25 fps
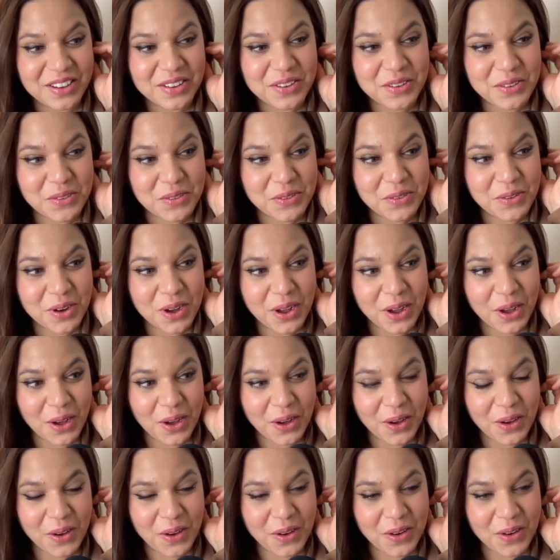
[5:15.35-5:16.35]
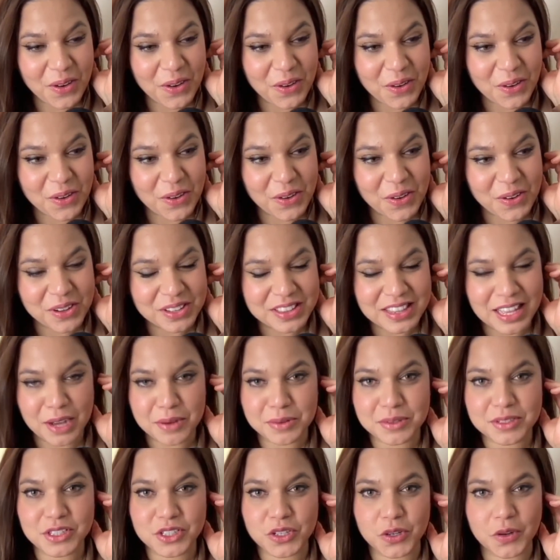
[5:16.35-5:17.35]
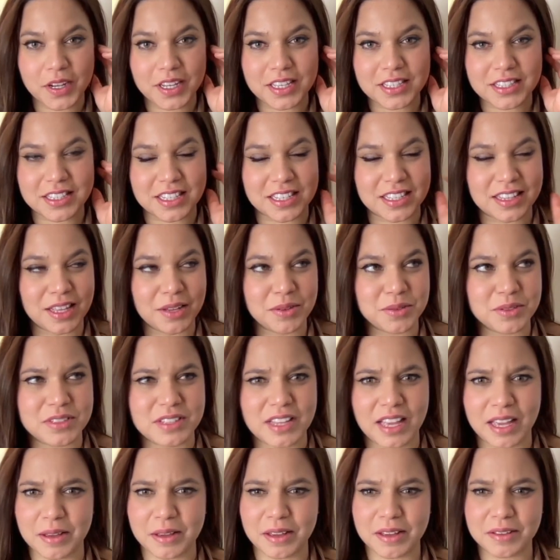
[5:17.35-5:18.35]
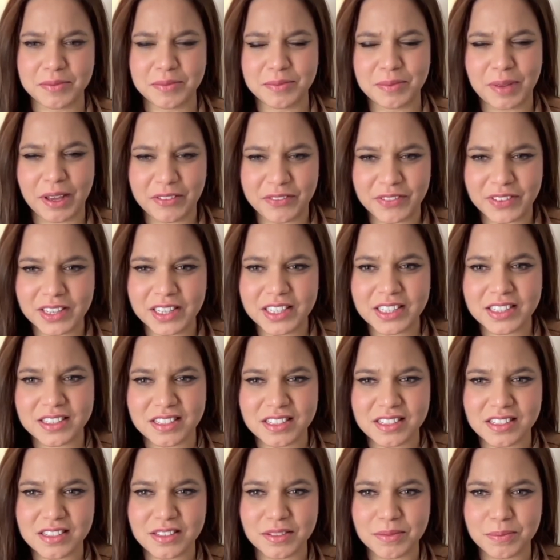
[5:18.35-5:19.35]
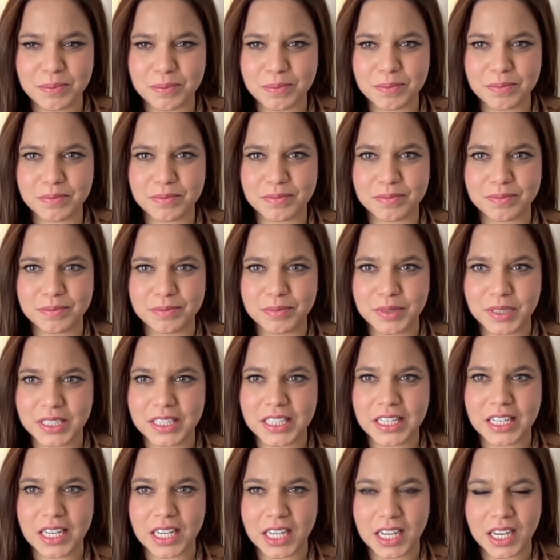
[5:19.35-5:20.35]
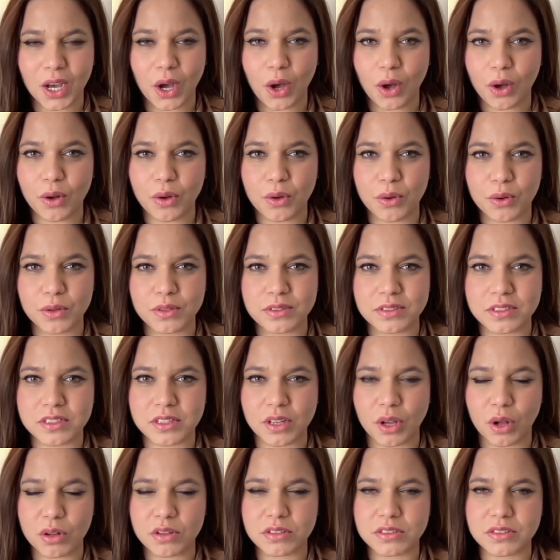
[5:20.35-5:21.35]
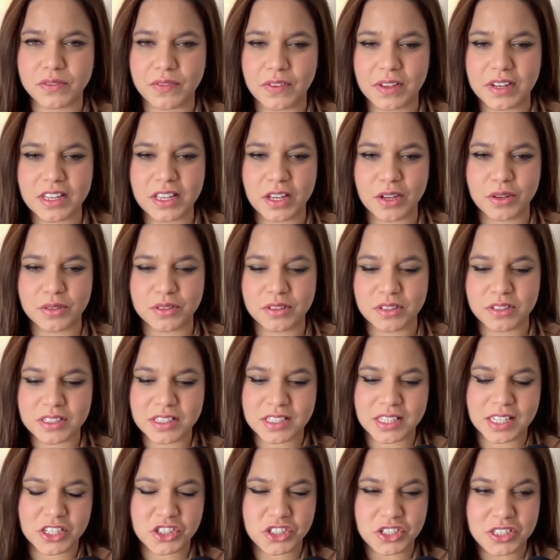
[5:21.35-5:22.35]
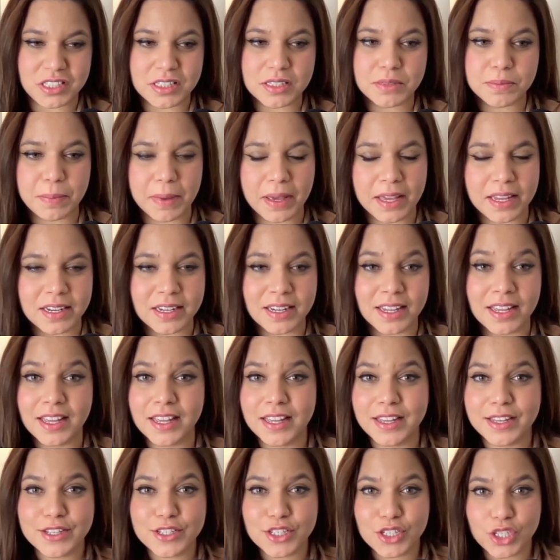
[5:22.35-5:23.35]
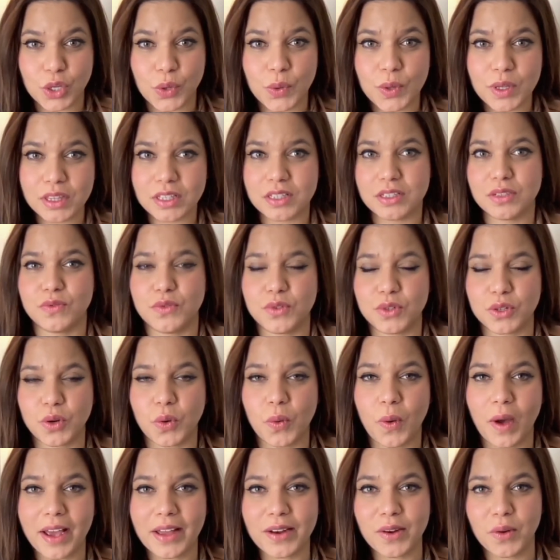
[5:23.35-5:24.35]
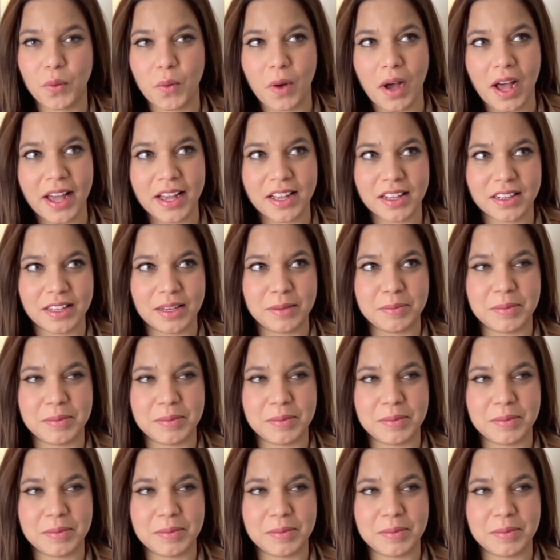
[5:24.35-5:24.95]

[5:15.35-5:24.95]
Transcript: Whoa, that was crazy. That was I. I feel like this is a pretty old old video. It looks like she's been doing this for quite a while.